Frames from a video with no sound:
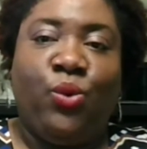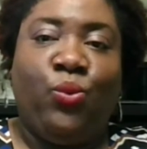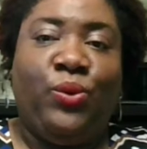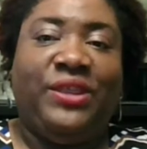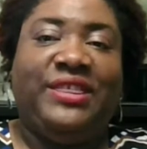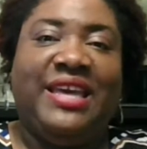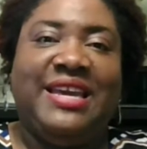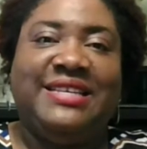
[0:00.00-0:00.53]

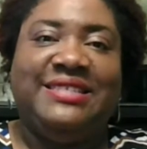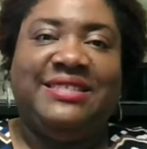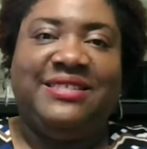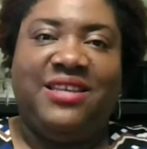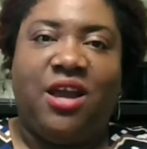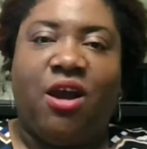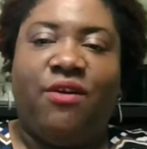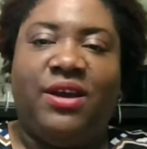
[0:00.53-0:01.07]
with a
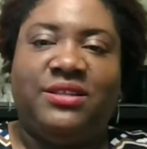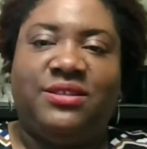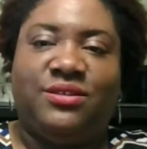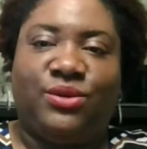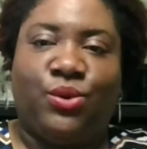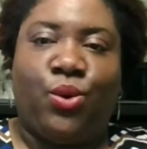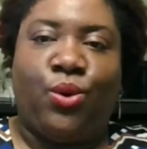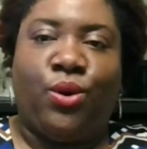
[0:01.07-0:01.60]
CRS
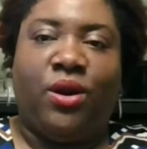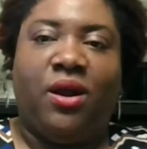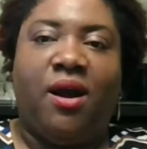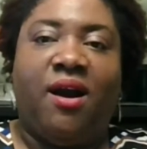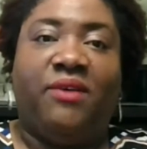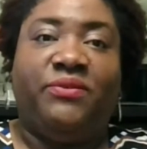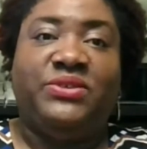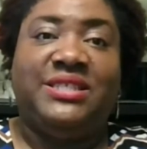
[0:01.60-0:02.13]
score
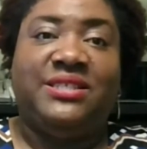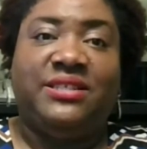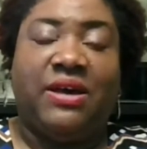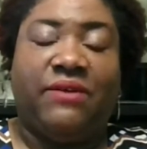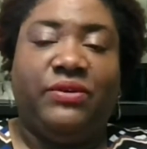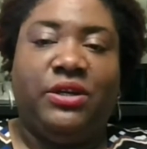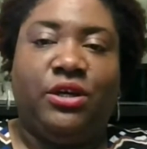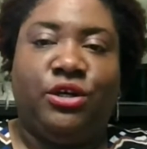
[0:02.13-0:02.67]
of
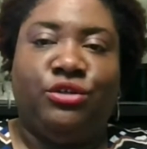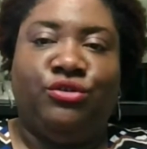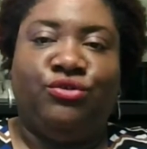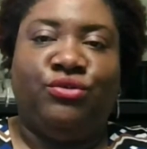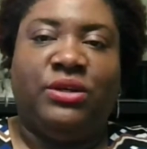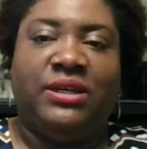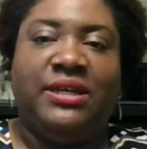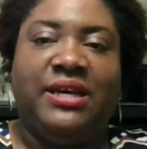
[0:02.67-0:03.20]

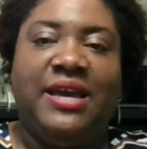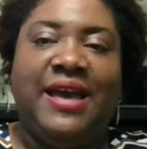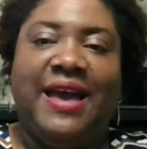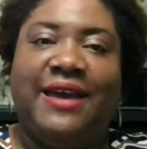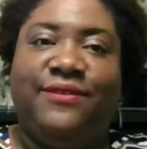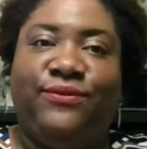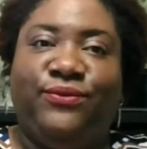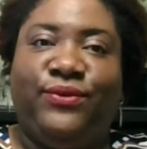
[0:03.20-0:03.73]

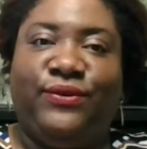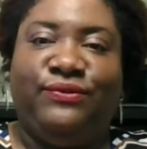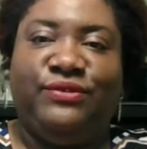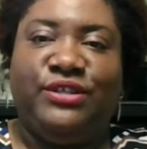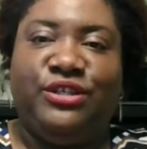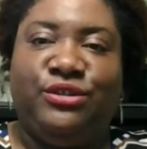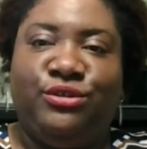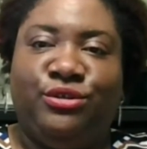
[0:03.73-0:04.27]

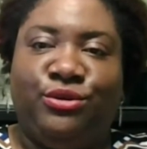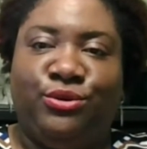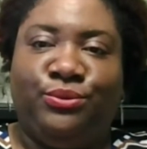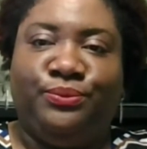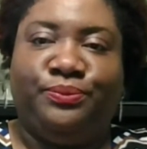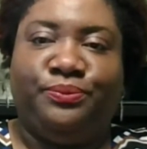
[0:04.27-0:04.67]
752.